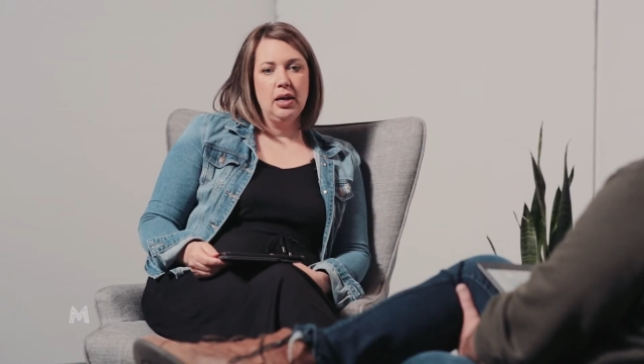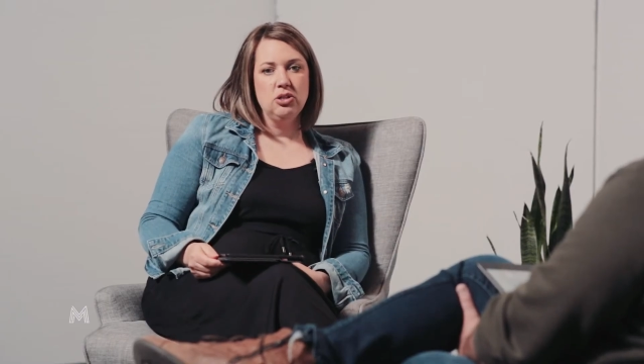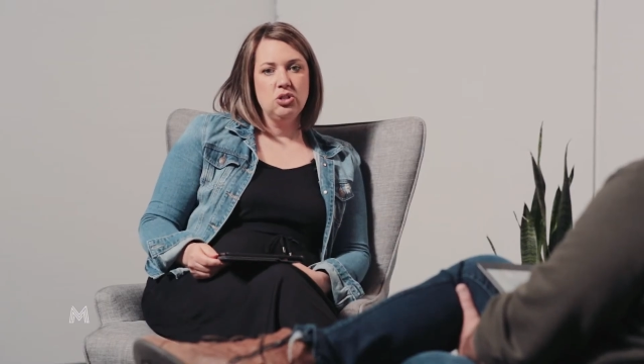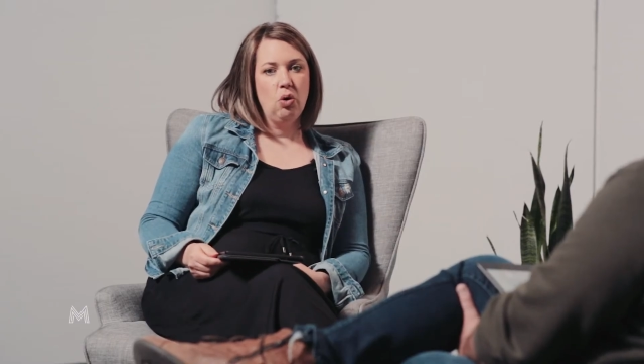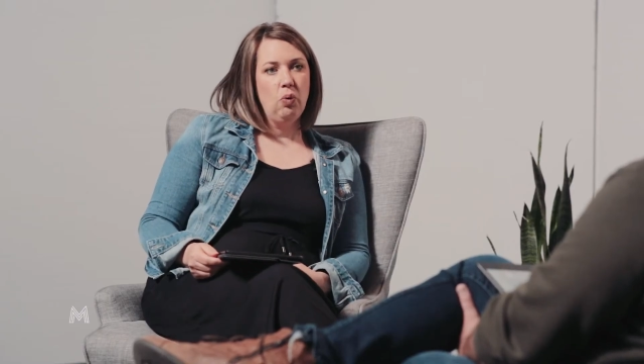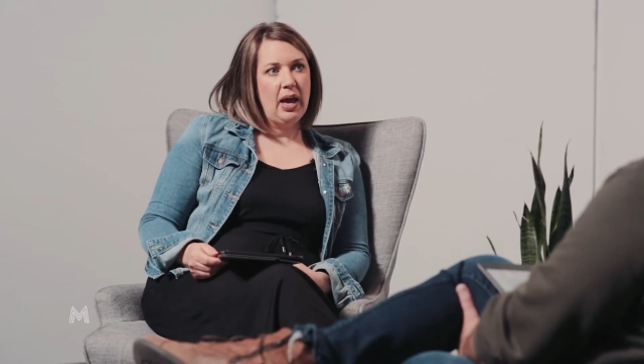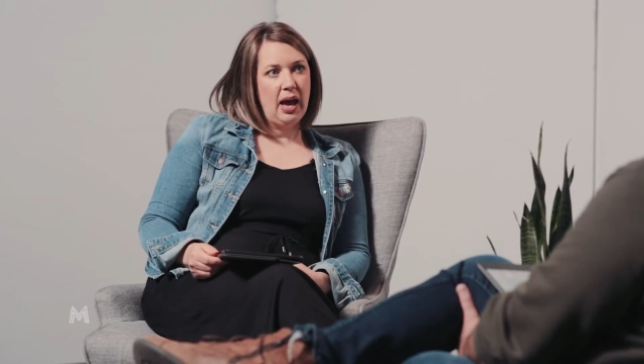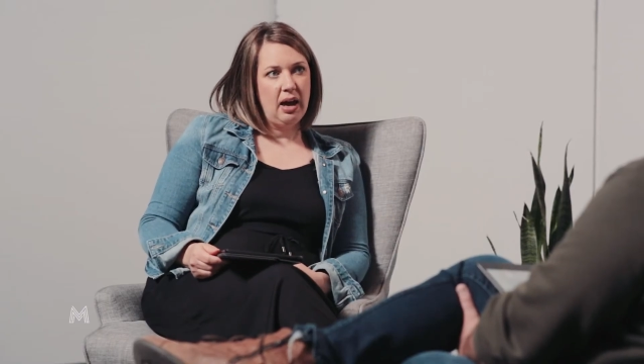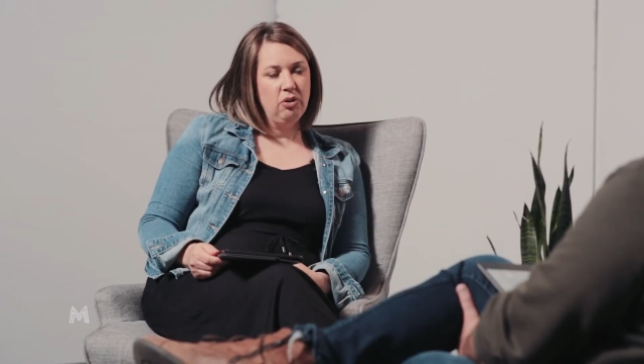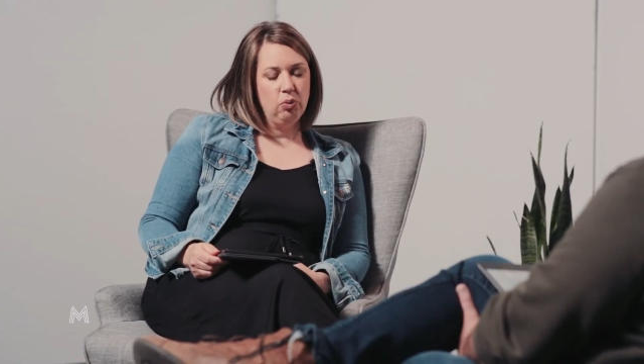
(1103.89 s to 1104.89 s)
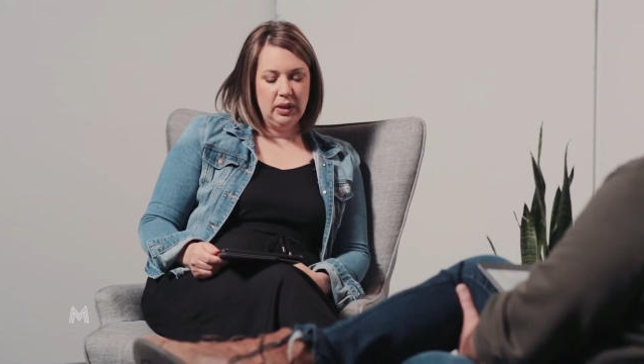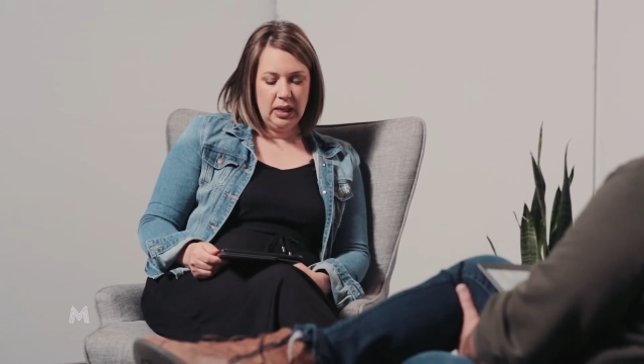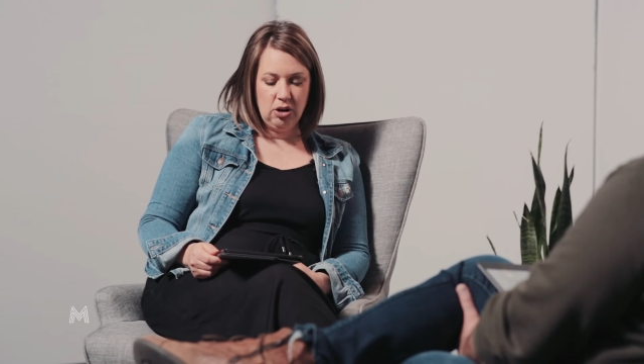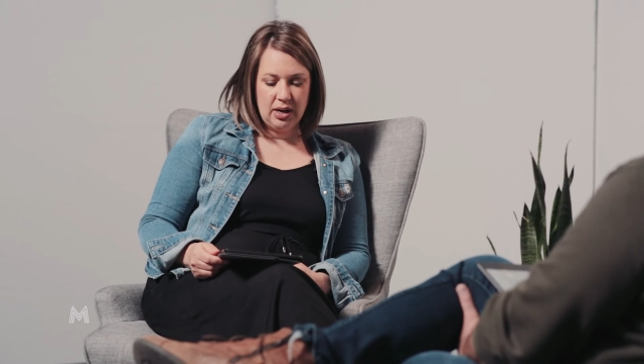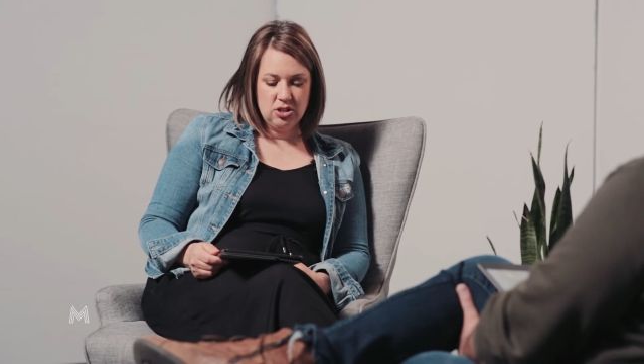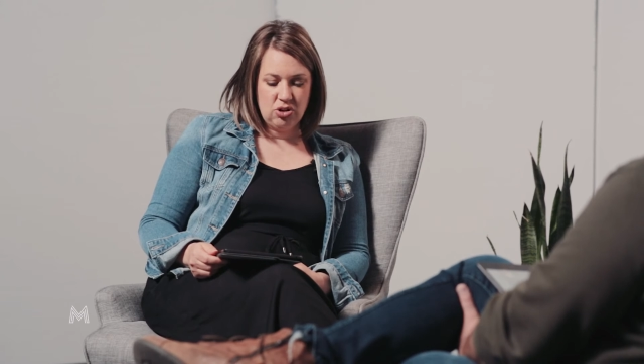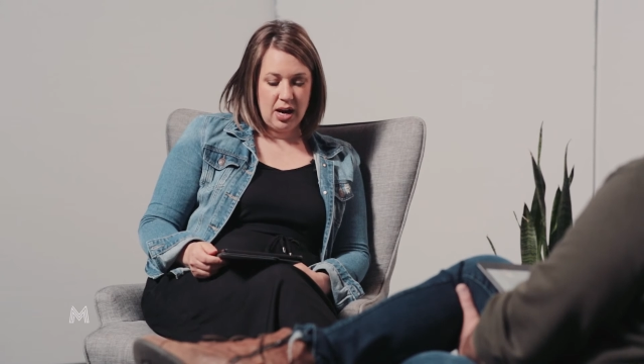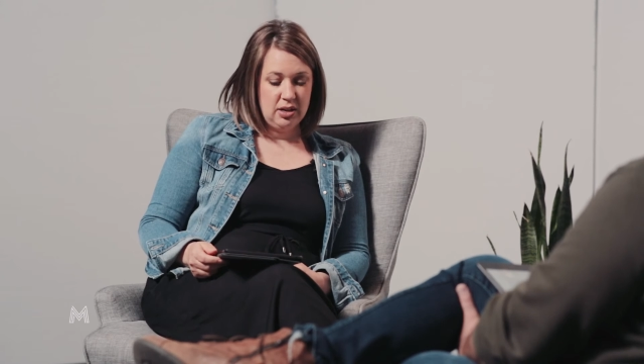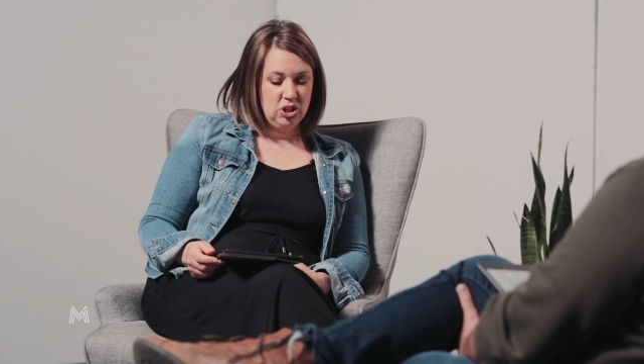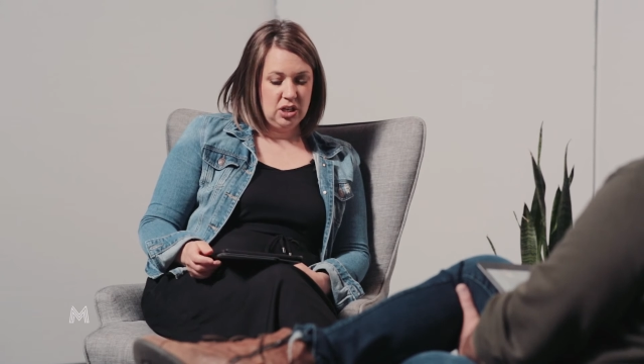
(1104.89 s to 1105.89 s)
So we have a really great
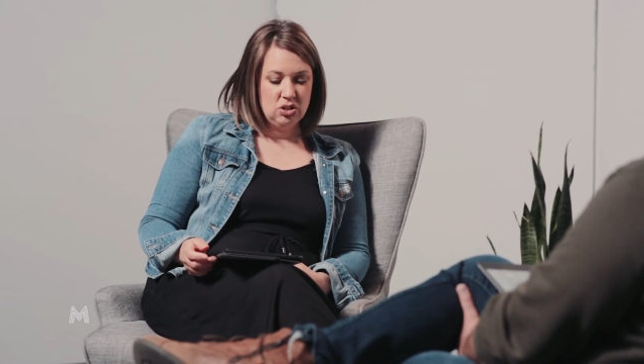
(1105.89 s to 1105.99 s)
strategy.